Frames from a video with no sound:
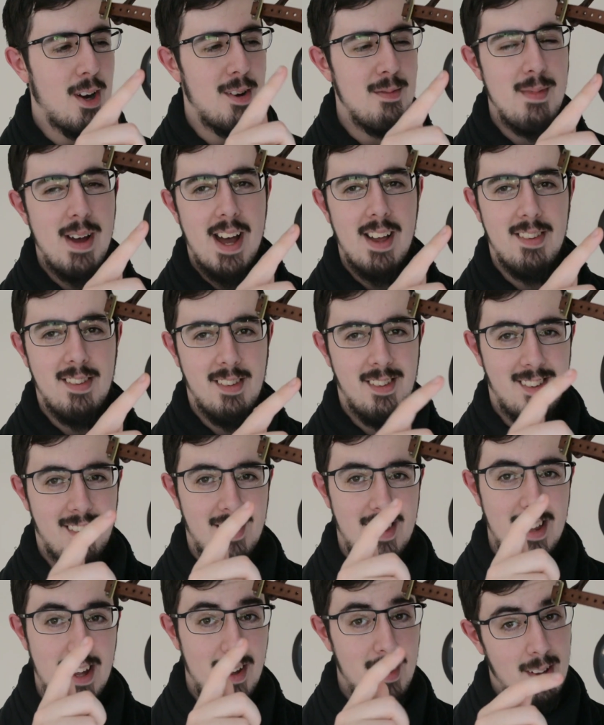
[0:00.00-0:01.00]
Guard
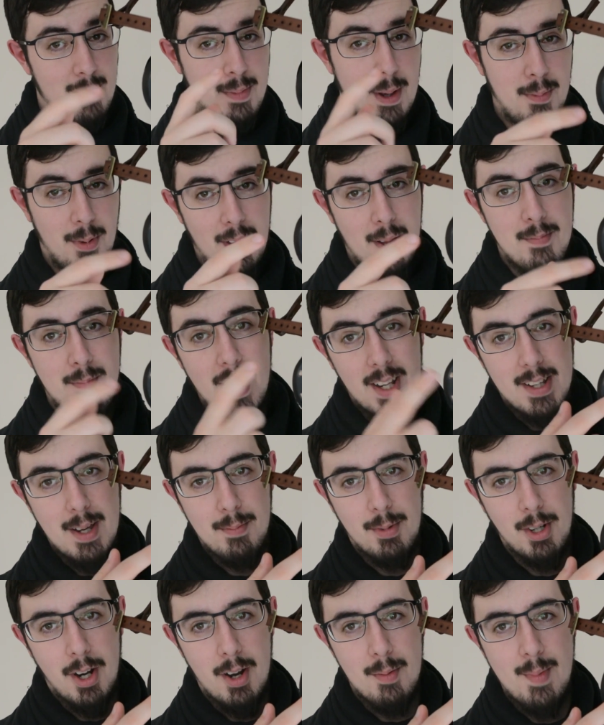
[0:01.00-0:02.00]
masks, the people that make
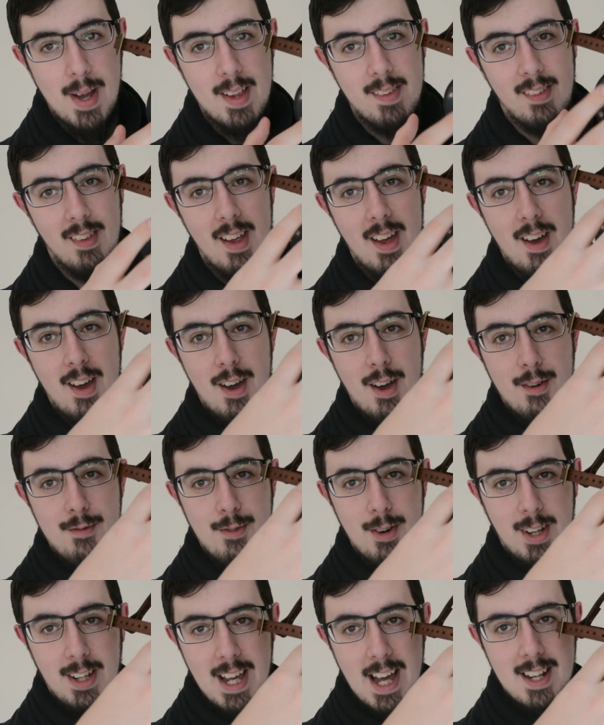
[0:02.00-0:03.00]
Temple Guard masks,
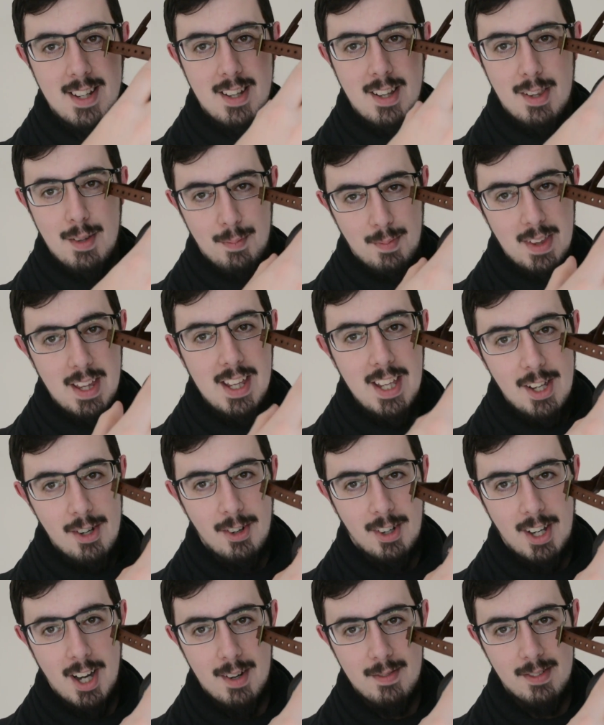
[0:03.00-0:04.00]
forget the
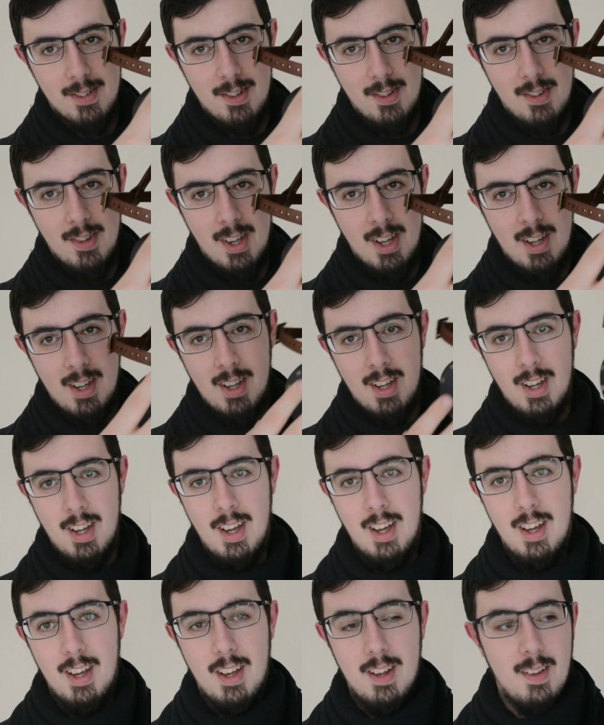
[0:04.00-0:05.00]
ear covers.
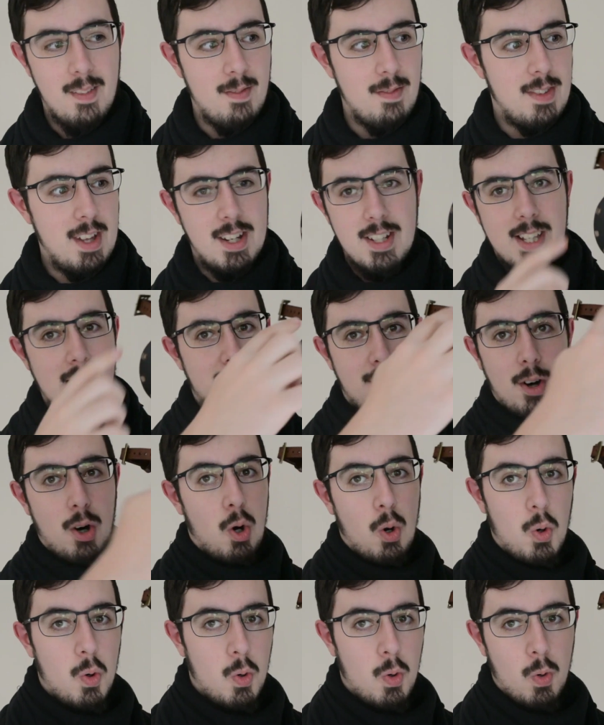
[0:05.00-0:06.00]
They just have a
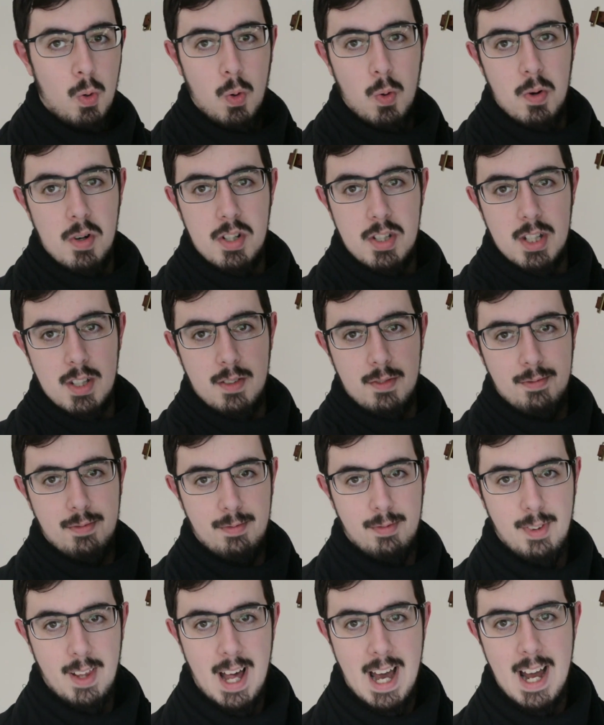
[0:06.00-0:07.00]
hole, or it's just
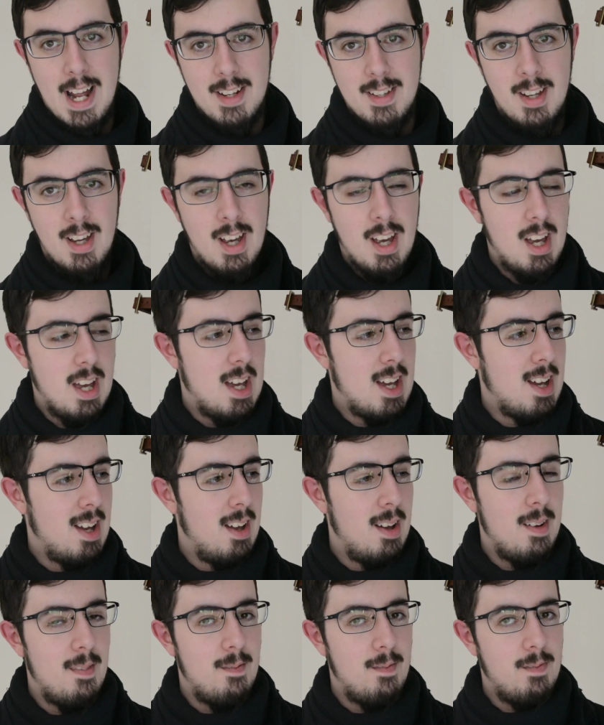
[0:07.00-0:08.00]
flat.
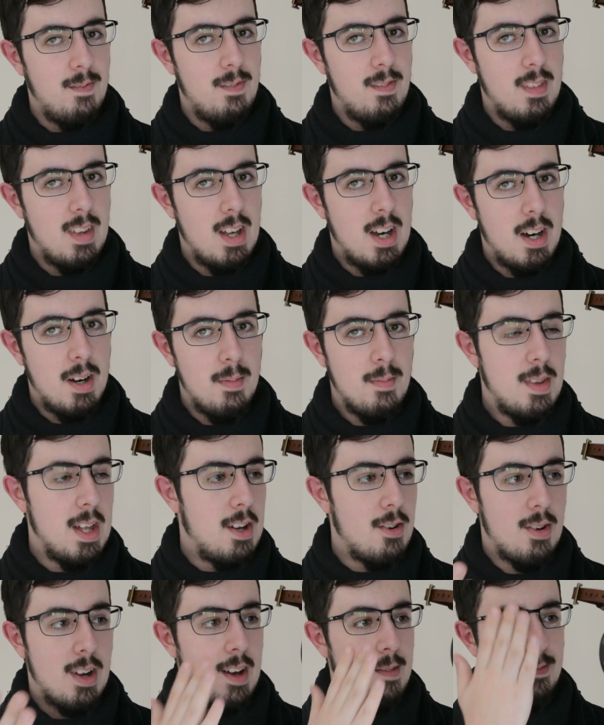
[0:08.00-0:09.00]

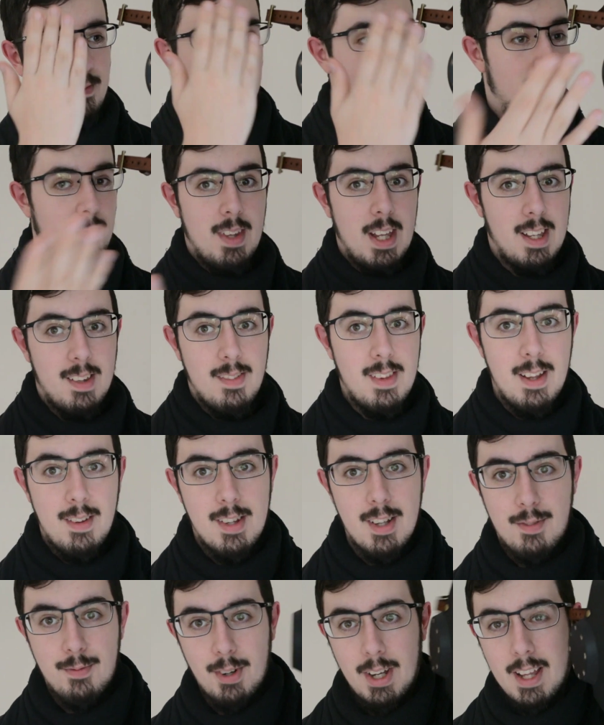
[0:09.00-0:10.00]
They don't have, they
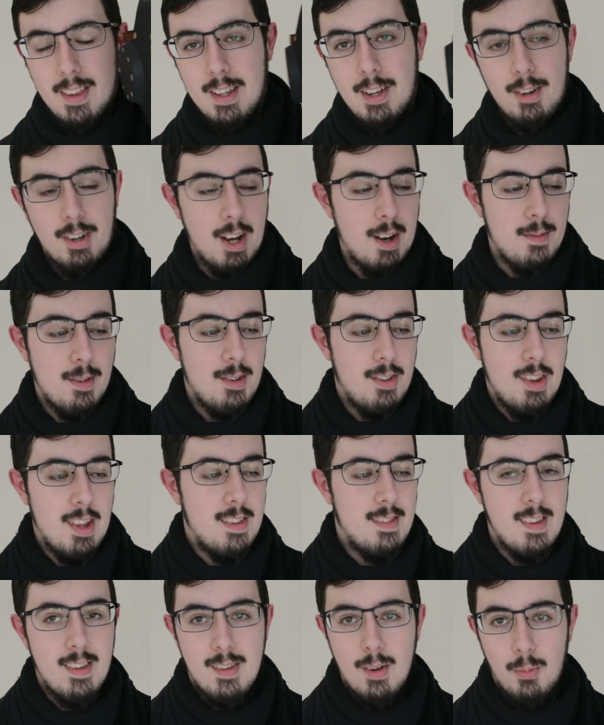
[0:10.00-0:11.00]
just forget the ear covers.
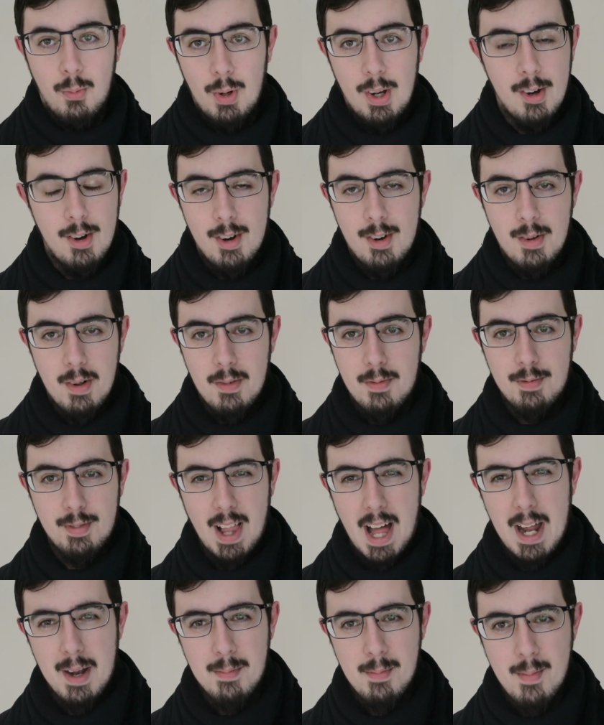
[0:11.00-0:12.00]
It's just a weird
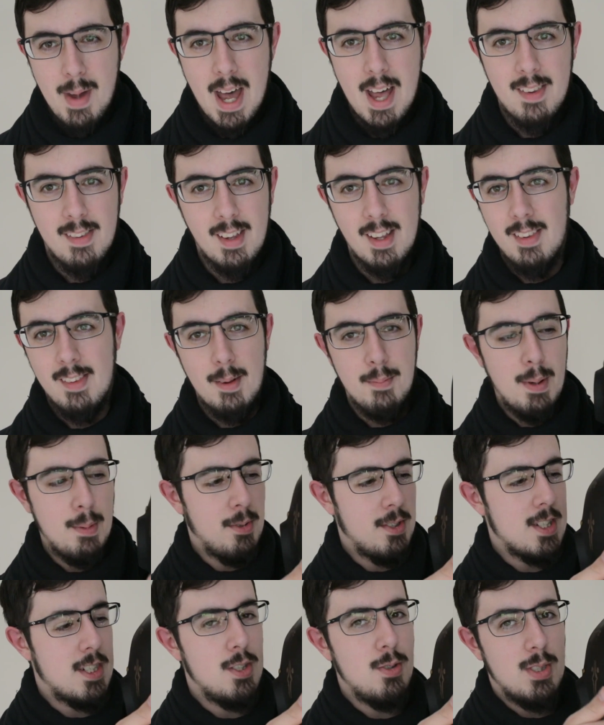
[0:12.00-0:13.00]
flat mask, and some
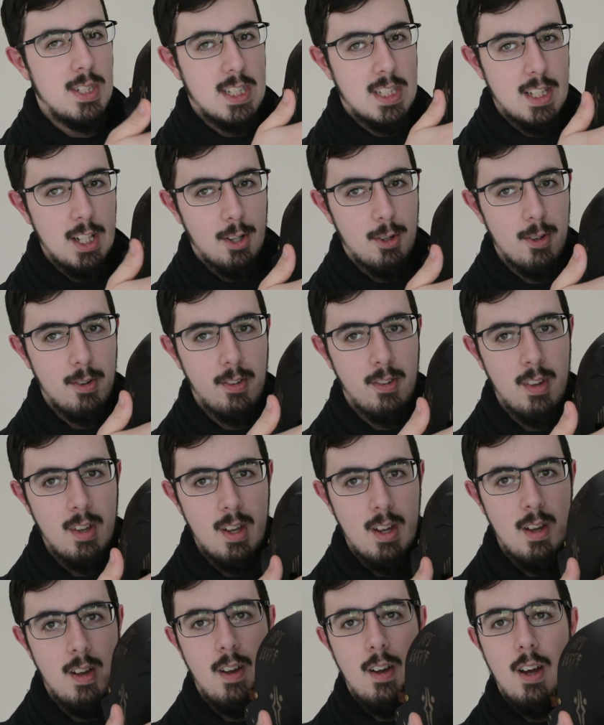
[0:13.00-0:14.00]
people just use stickers
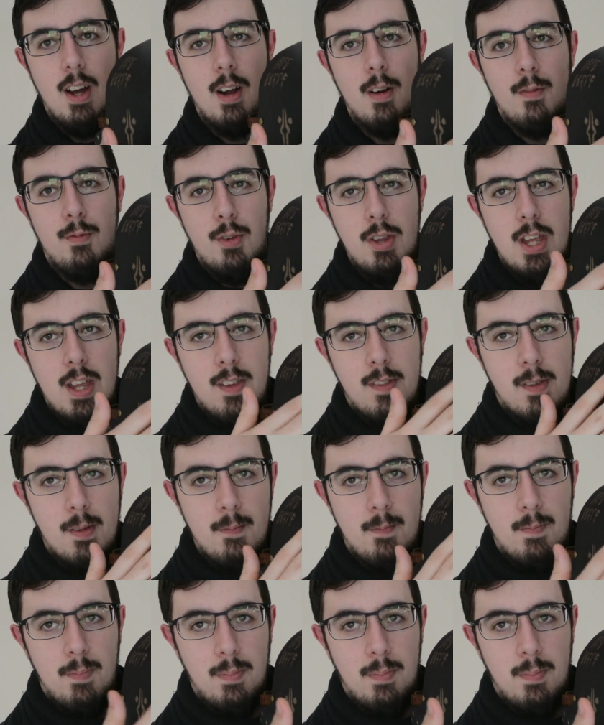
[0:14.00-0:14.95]
for these